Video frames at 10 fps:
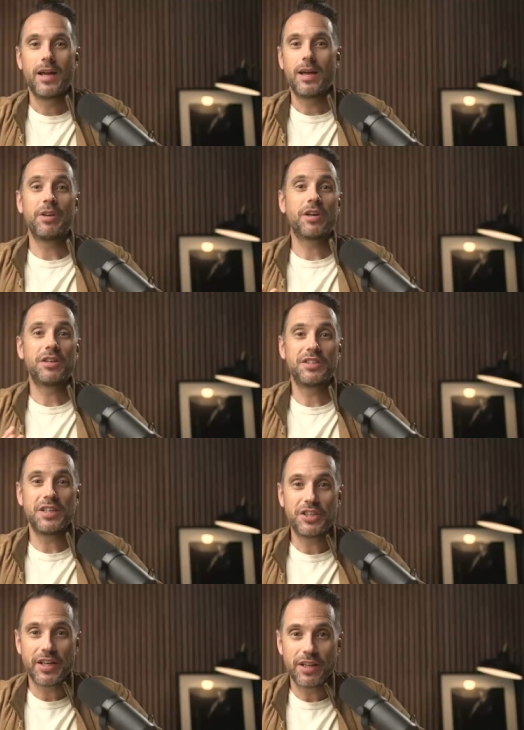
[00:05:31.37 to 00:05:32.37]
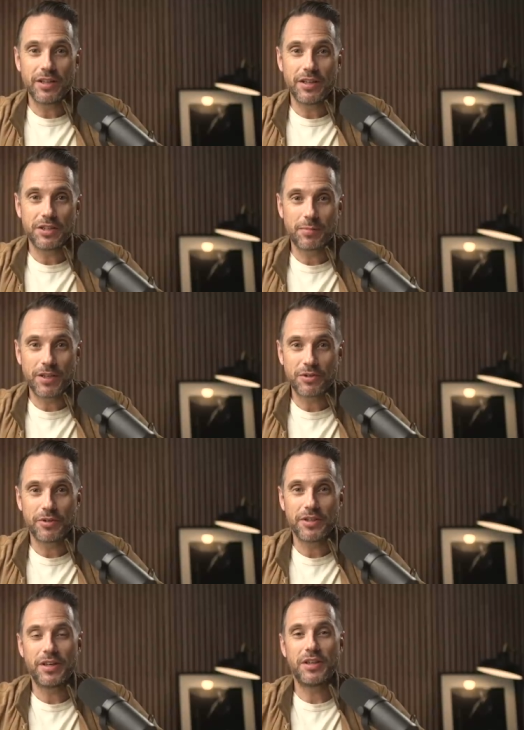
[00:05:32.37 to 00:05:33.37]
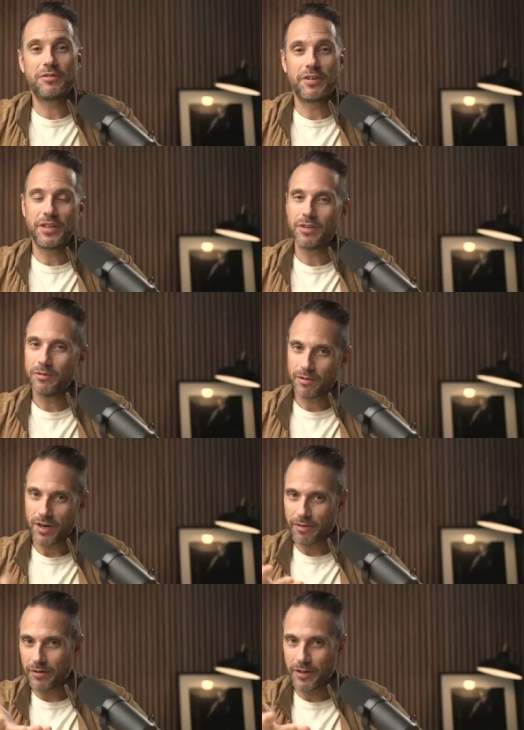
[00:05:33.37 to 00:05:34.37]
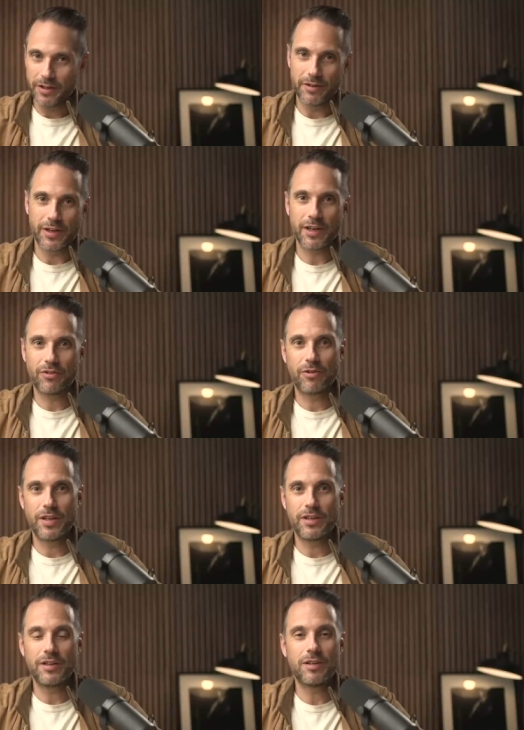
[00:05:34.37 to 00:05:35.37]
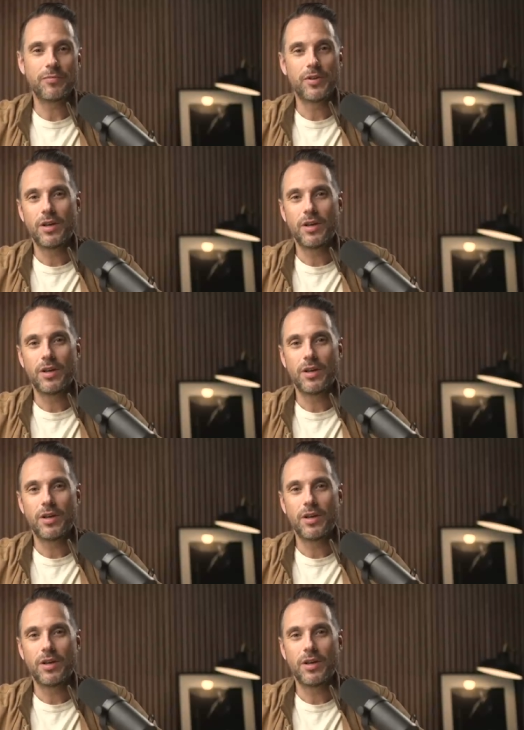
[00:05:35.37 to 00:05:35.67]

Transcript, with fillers: And because Tiege Hanley is sponsoring today's video, they're offering you guys a great deal.